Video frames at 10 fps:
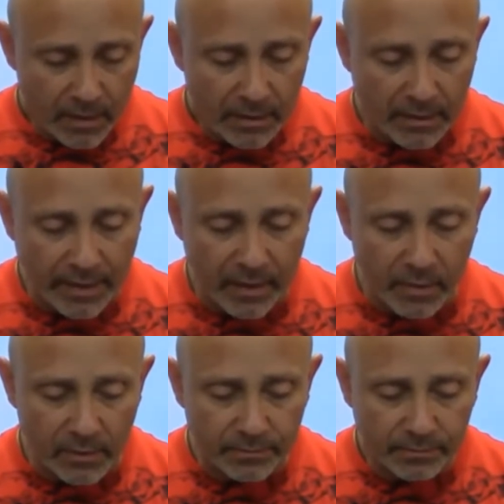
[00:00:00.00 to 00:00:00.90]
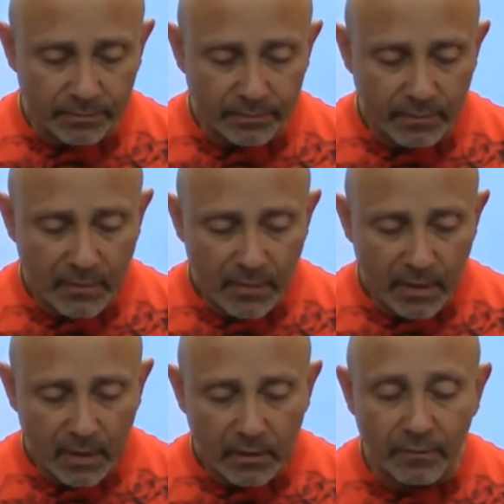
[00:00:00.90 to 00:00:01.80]
Enable,
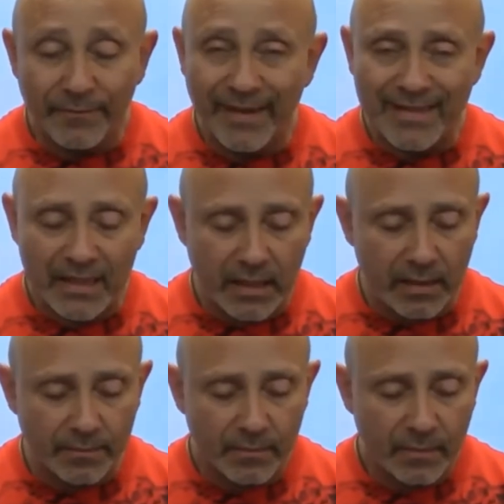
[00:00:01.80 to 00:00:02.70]
config T,